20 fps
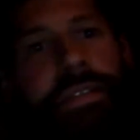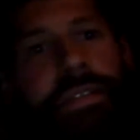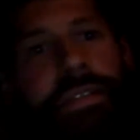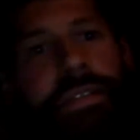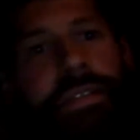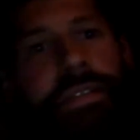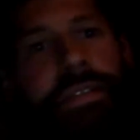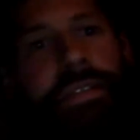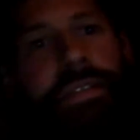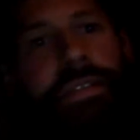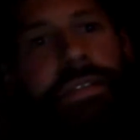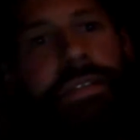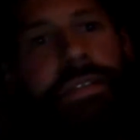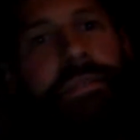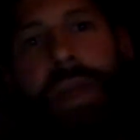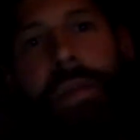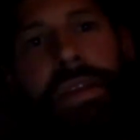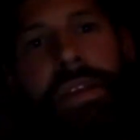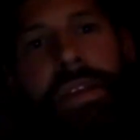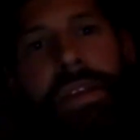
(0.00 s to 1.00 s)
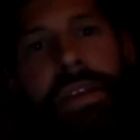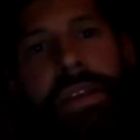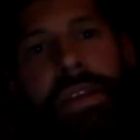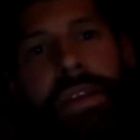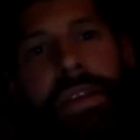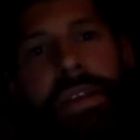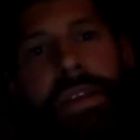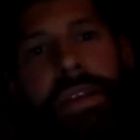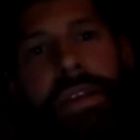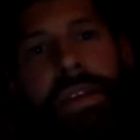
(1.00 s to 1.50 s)
that kind of fit this bill,
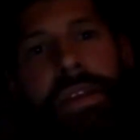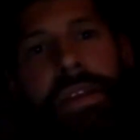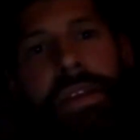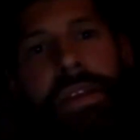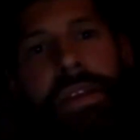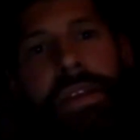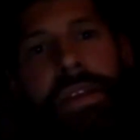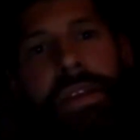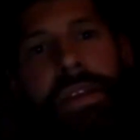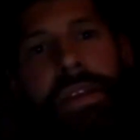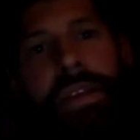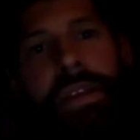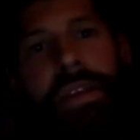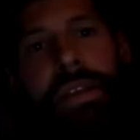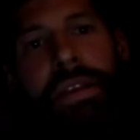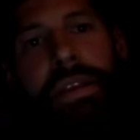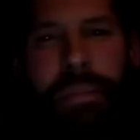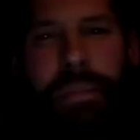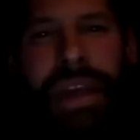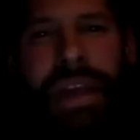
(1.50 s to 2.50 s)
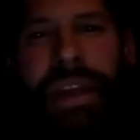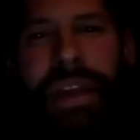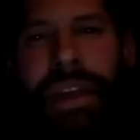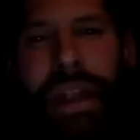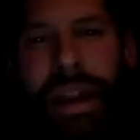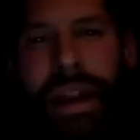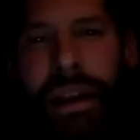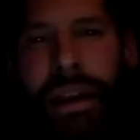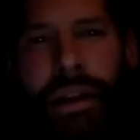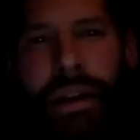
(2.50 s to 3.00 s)
and within a week of being
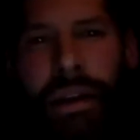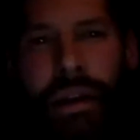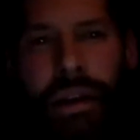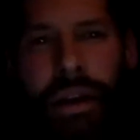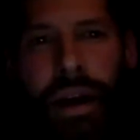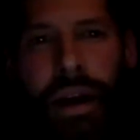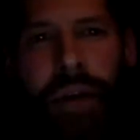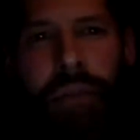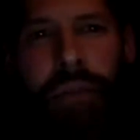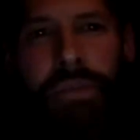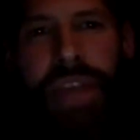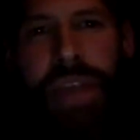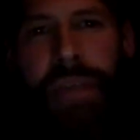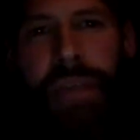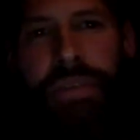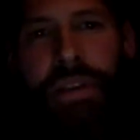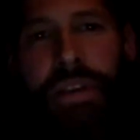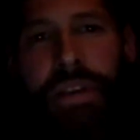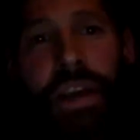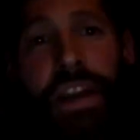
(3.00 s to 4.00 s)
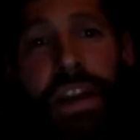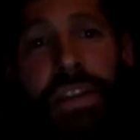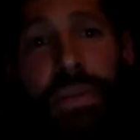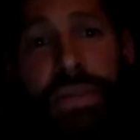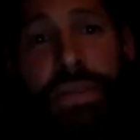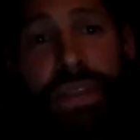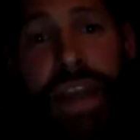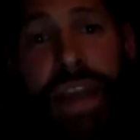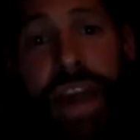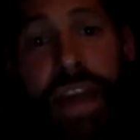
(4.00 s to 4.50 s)
there, um, James Laurinaitis
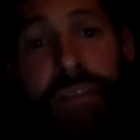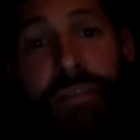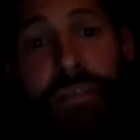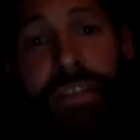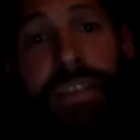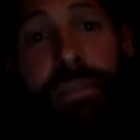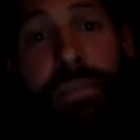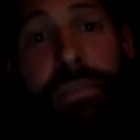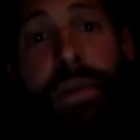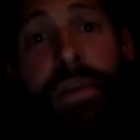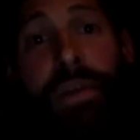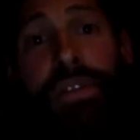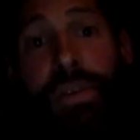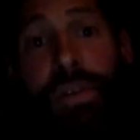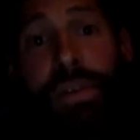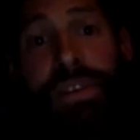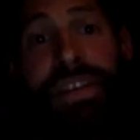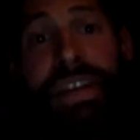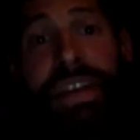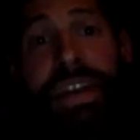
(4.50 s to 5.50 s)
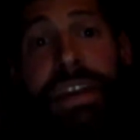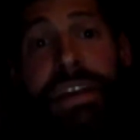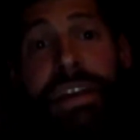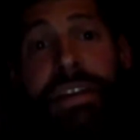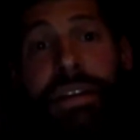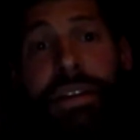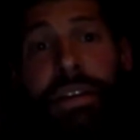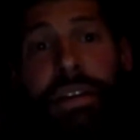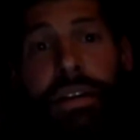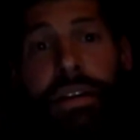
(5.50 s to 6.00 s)
was the guy that fit the bill to a T.
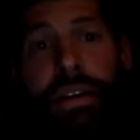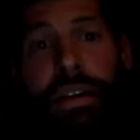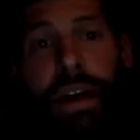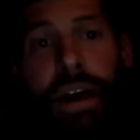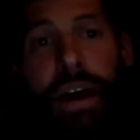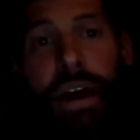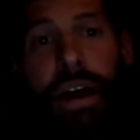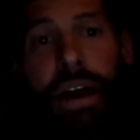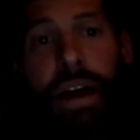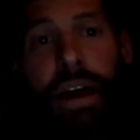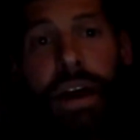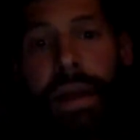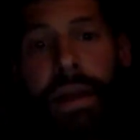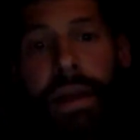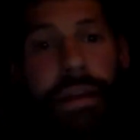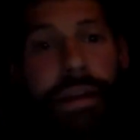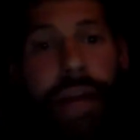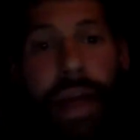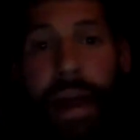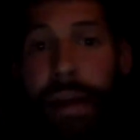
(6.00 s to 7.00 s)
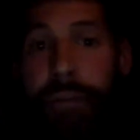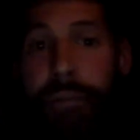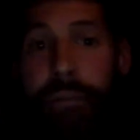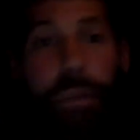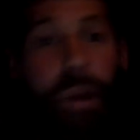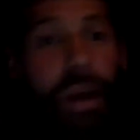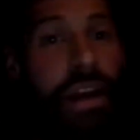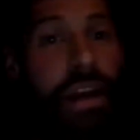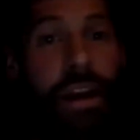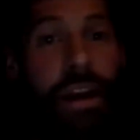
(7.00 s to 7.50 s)
Um, and I
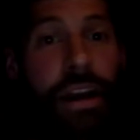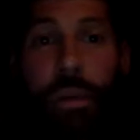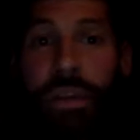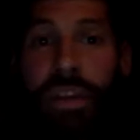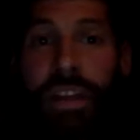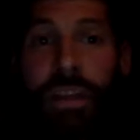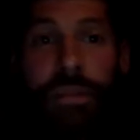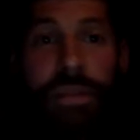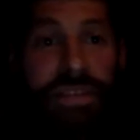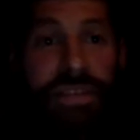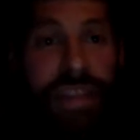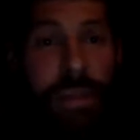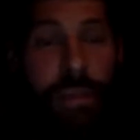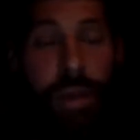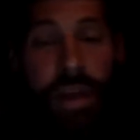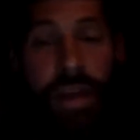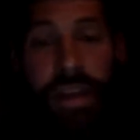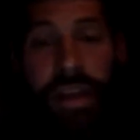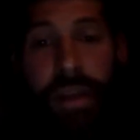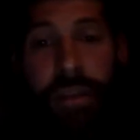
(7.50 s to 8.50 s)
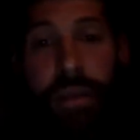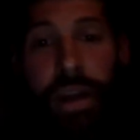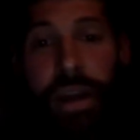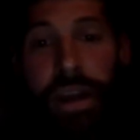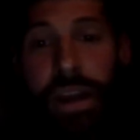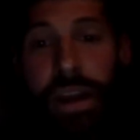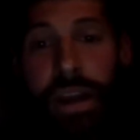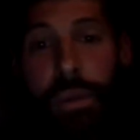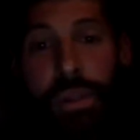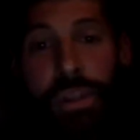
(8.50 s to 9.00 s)
buddied up with him the same way that I buddied
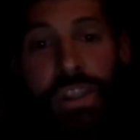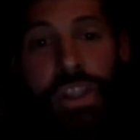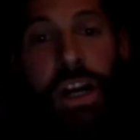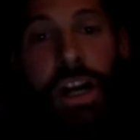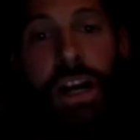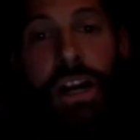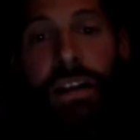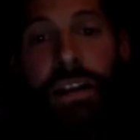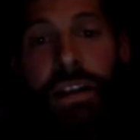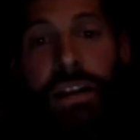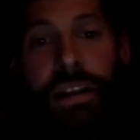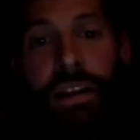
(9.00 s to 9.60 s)
up with Sean,